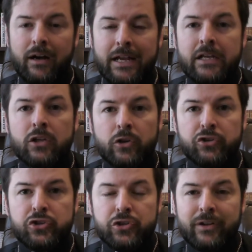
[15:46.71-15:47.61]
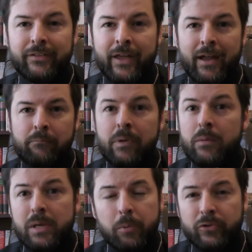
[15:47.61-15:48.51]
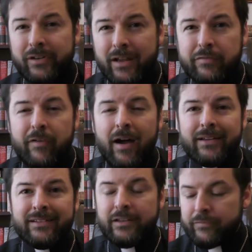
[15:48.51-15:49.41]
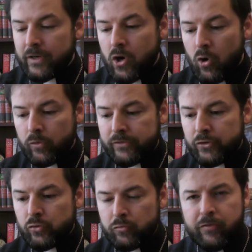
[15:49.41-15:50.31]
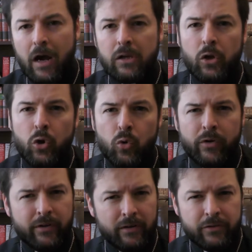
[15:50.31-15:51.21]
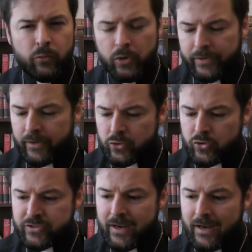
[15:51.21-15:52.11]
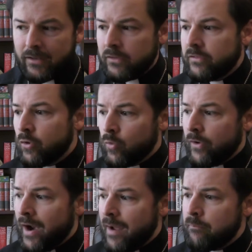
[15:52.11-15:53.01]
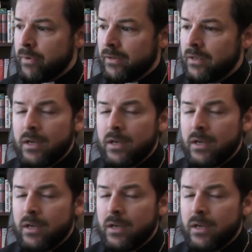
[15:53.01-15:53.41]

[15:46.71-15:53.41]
English that many people today find difficult to follow or to really understand. And so there have been